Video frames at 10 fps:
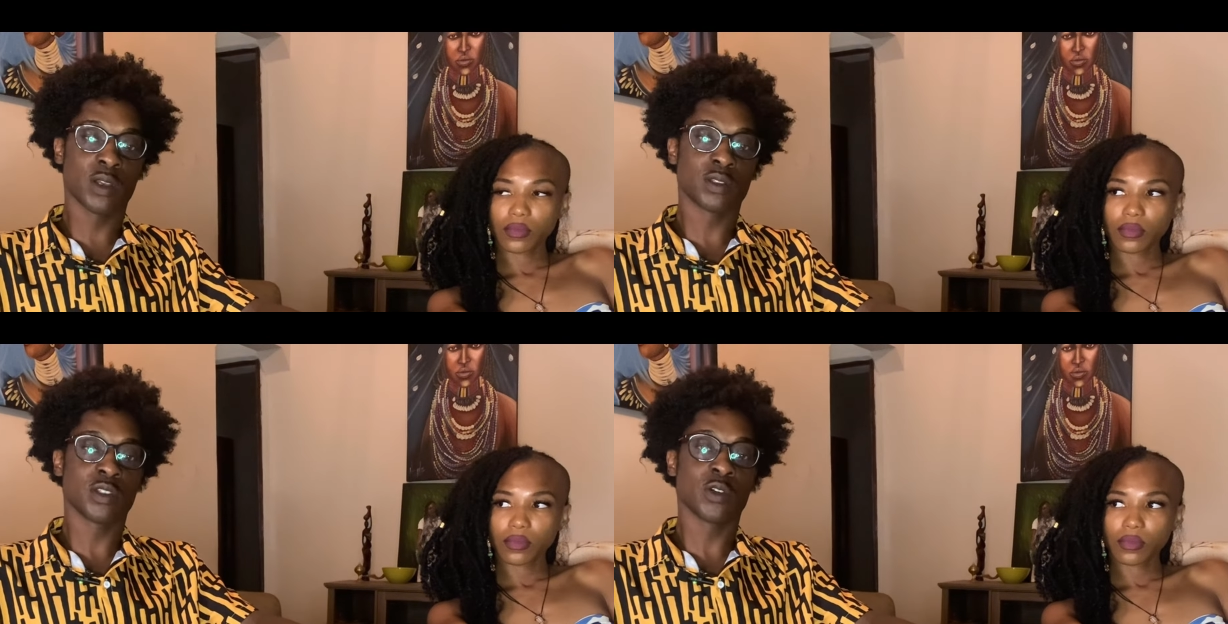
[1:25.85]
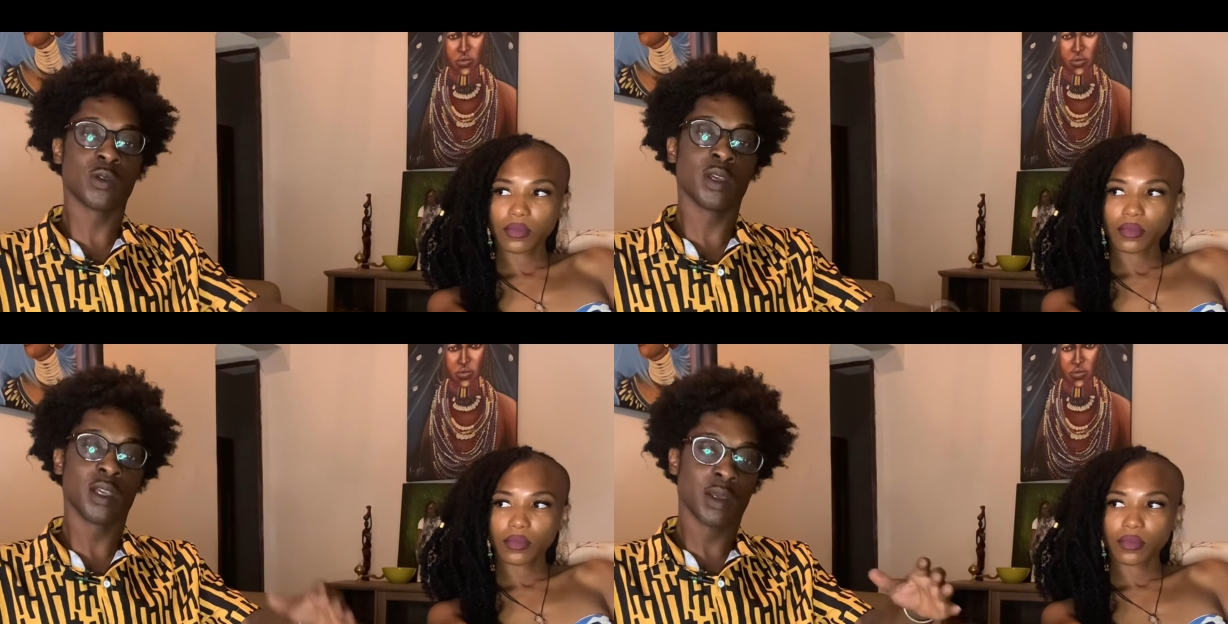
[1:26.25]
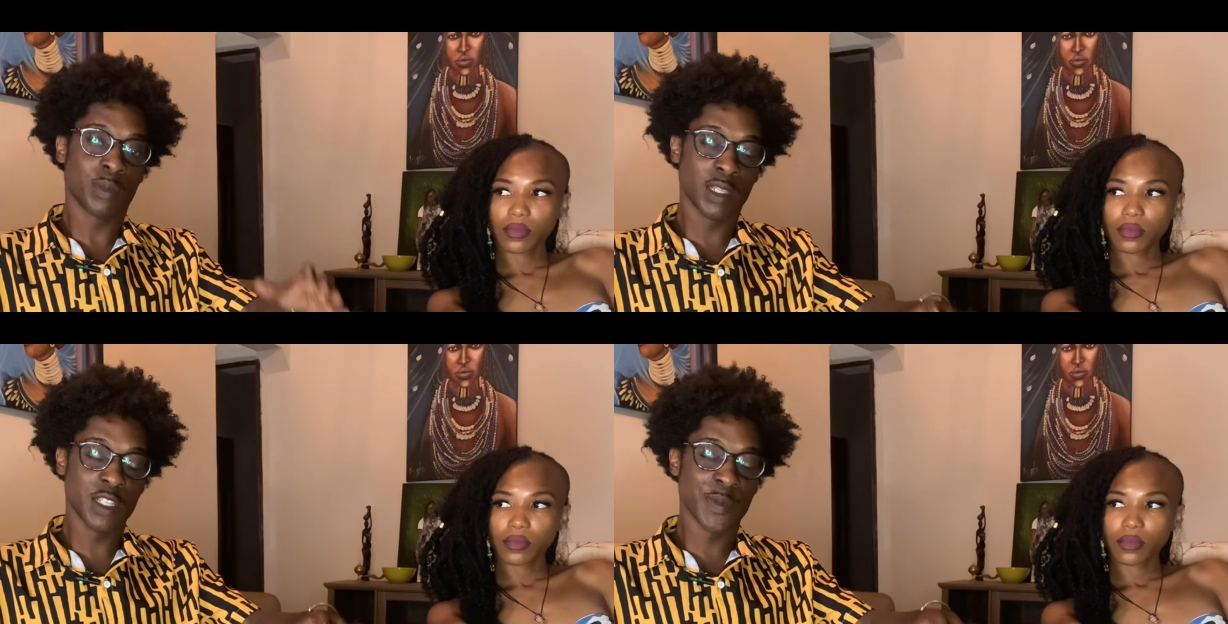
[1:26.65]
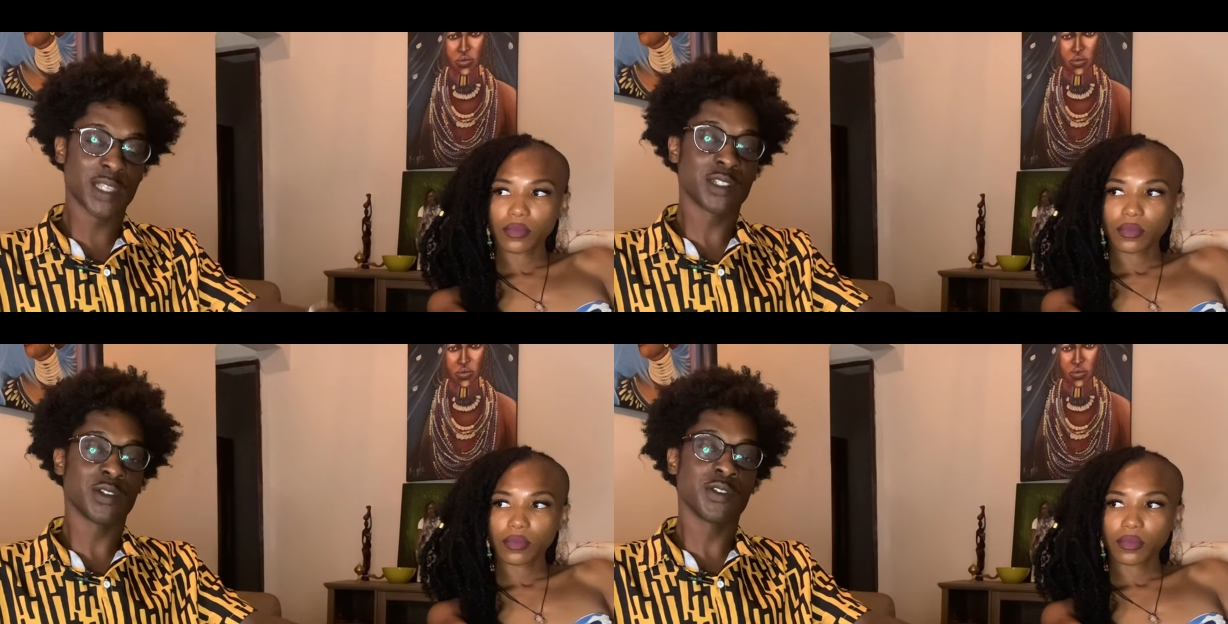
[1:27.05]
Speaker 1: So please make
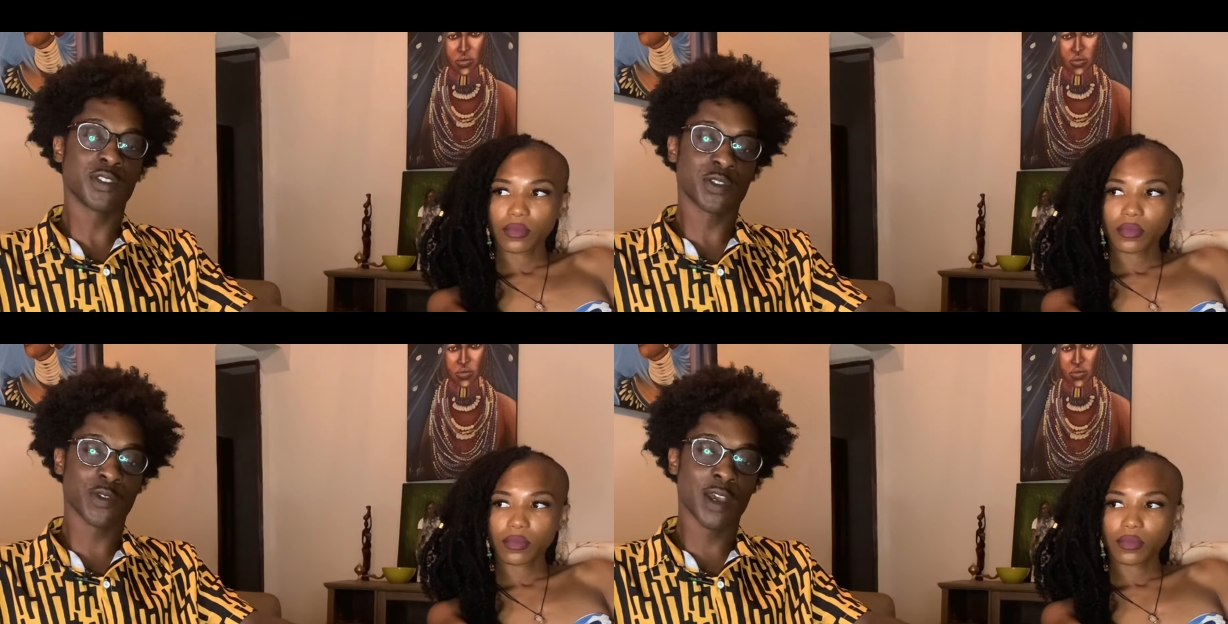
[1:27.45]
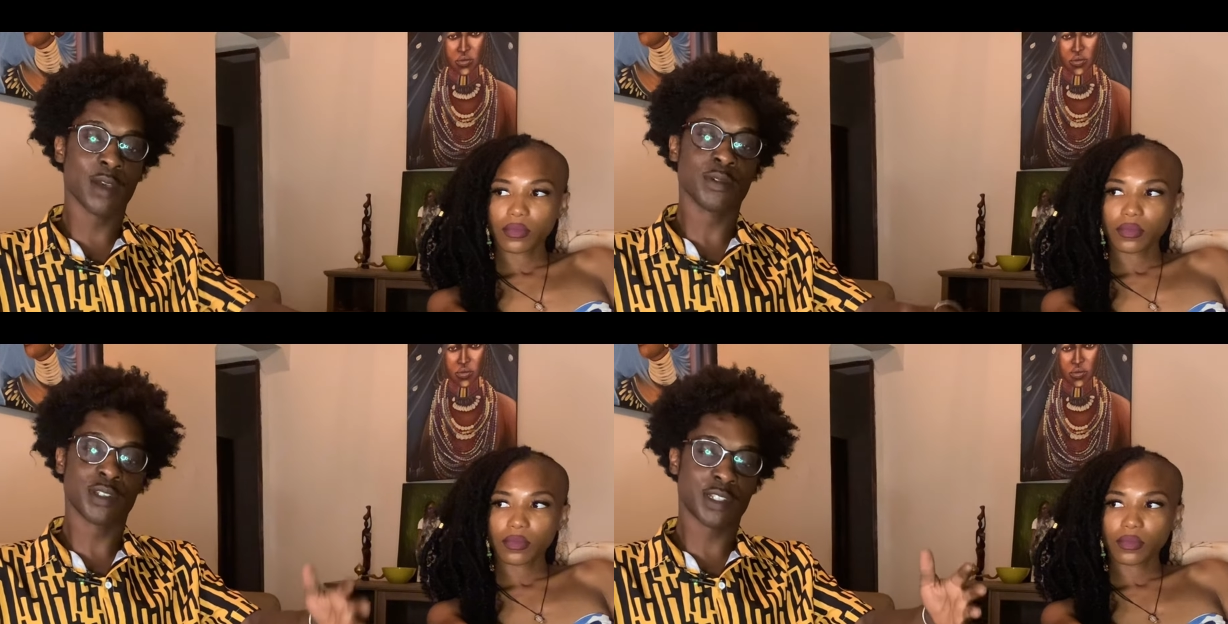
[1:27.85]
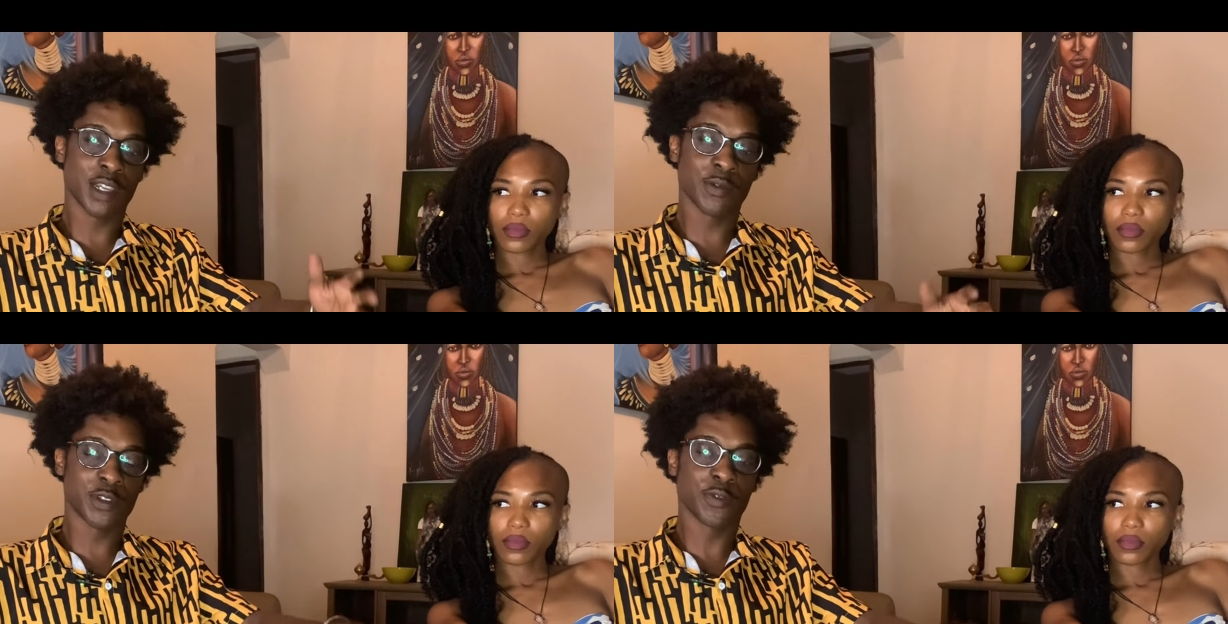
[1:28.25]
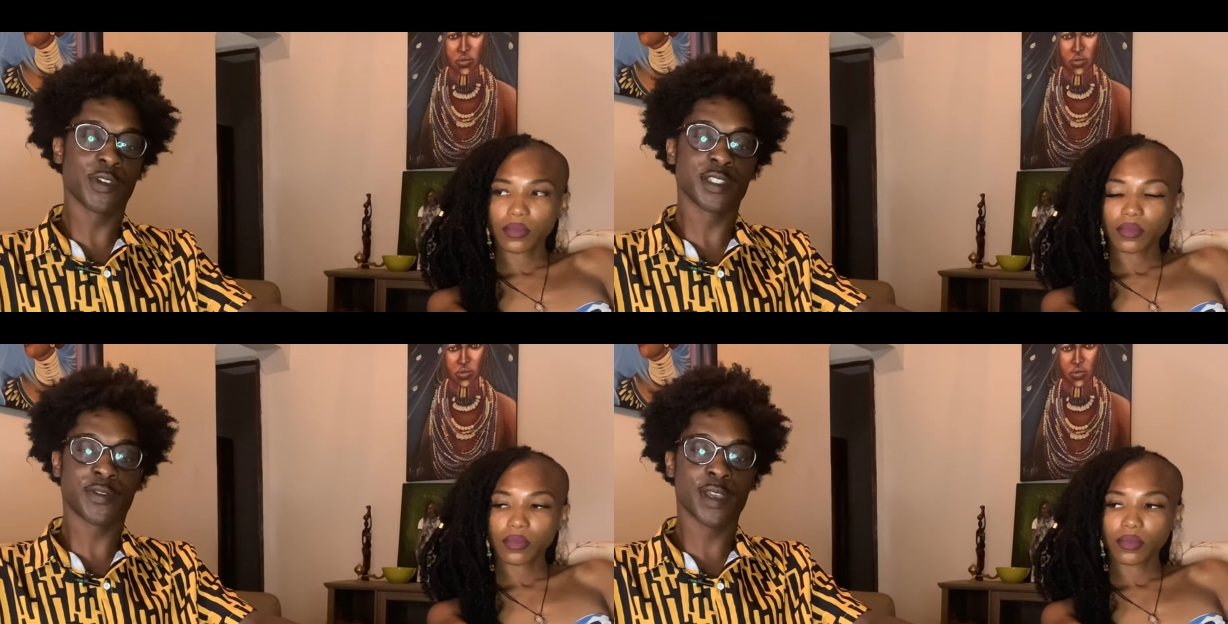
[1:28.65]
sure you subscribe and share with your
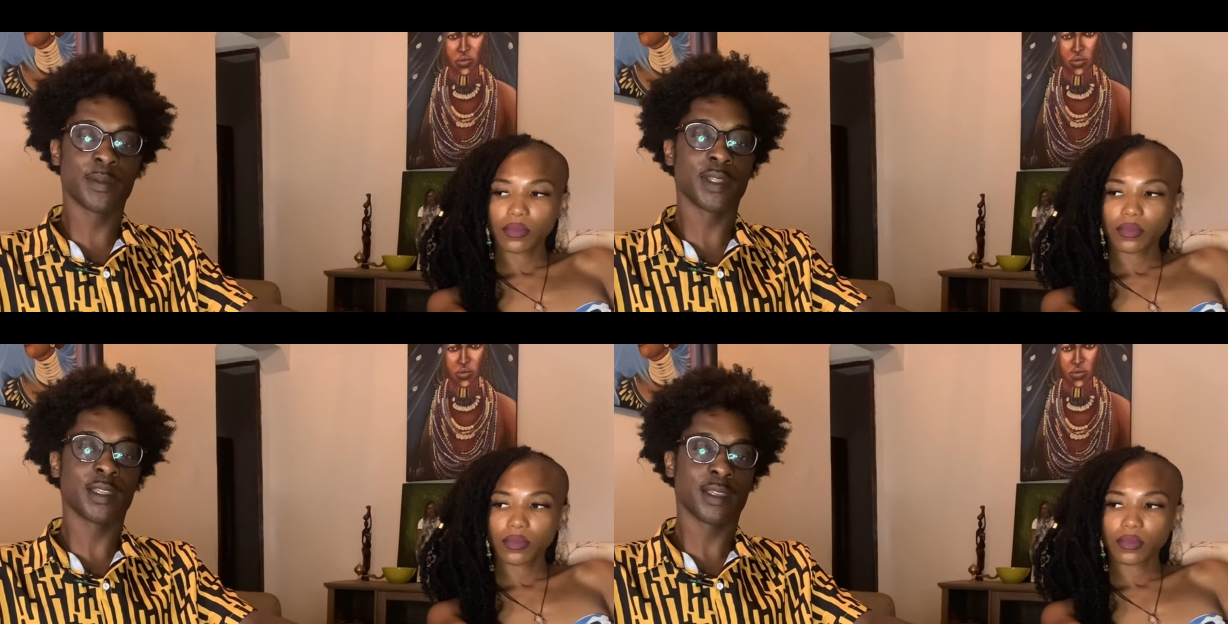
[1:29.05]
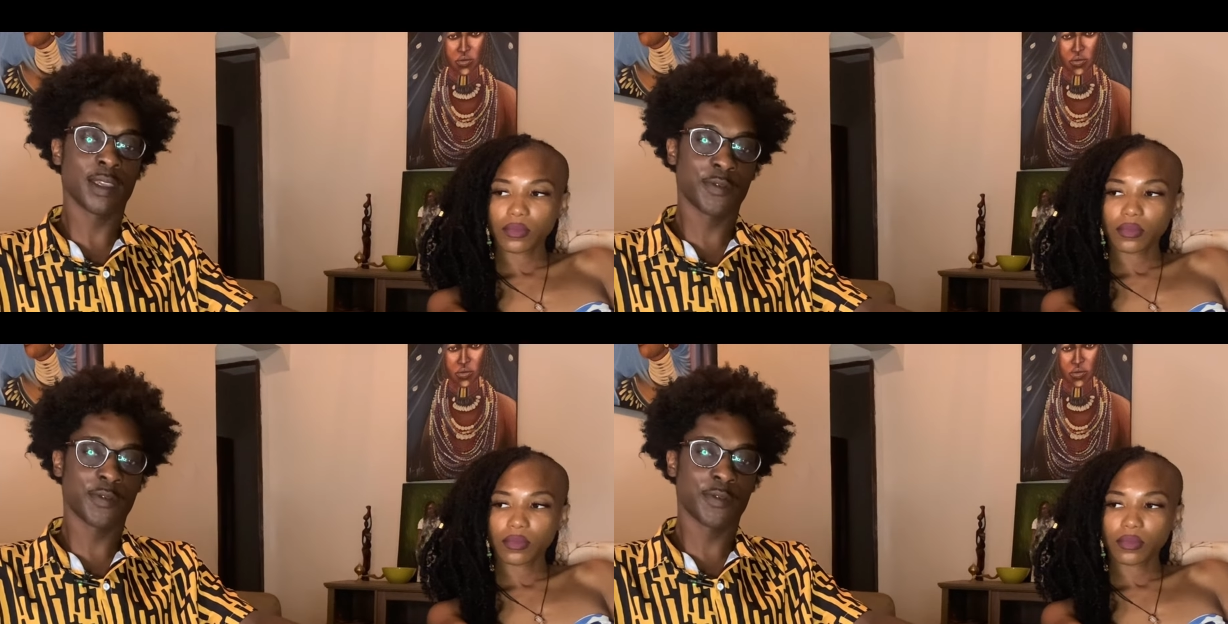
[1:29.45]
friends and family if you